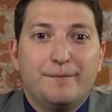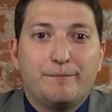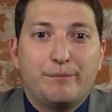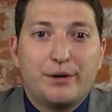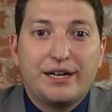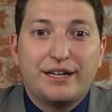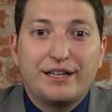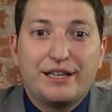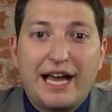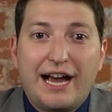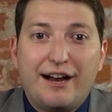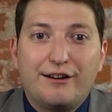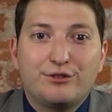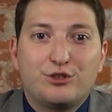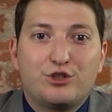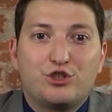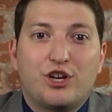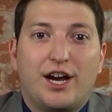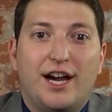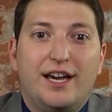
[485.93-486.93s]
But it
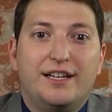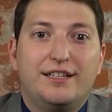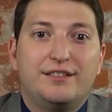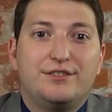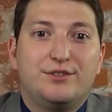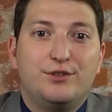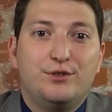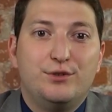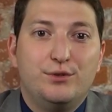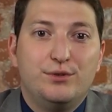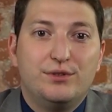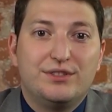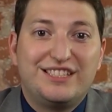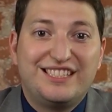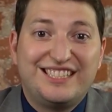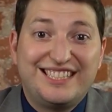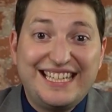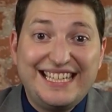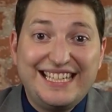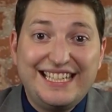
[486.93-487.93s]
allows China to
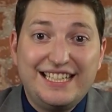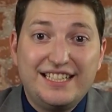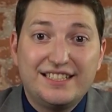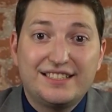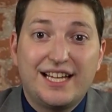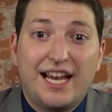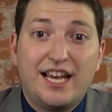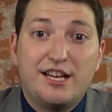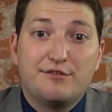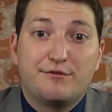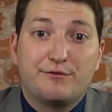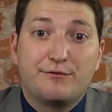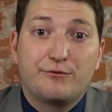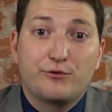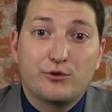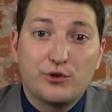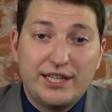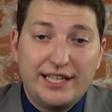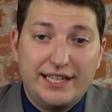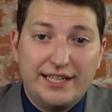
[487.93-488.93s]
seize and
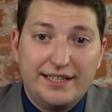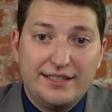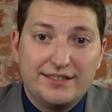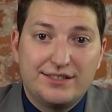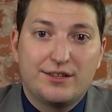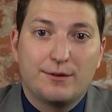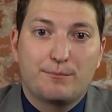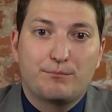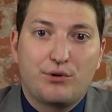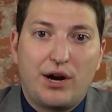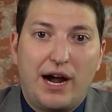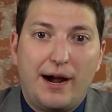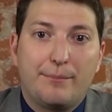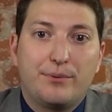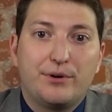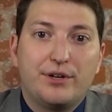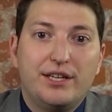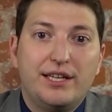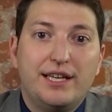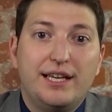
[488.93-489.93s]
freeze the
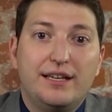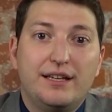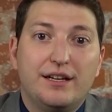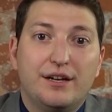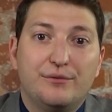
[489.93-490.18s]
property